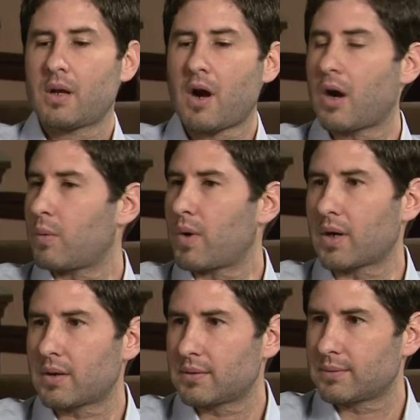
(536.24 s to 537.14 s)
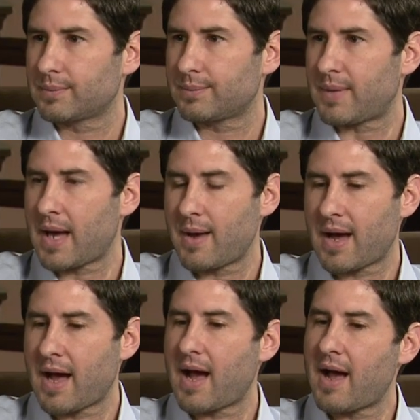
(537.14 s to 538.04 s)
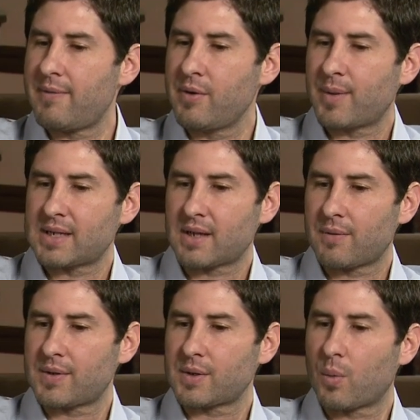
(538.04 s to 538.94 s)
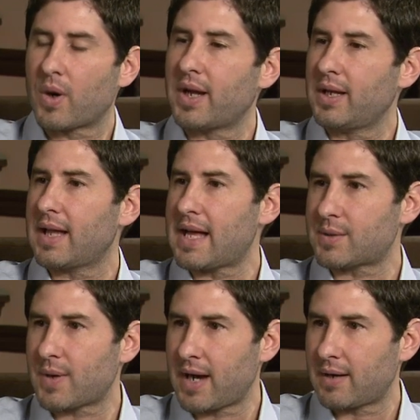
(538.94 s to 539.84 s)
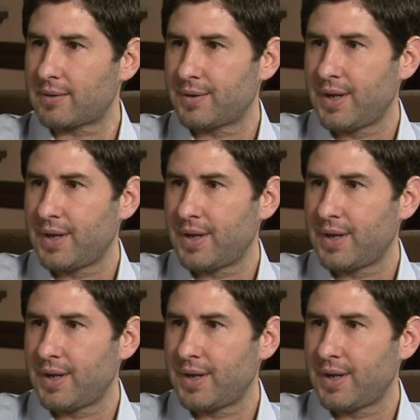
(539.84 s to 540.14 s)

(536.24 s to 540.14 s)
Hard work. My, I, I view myself as a working class writer.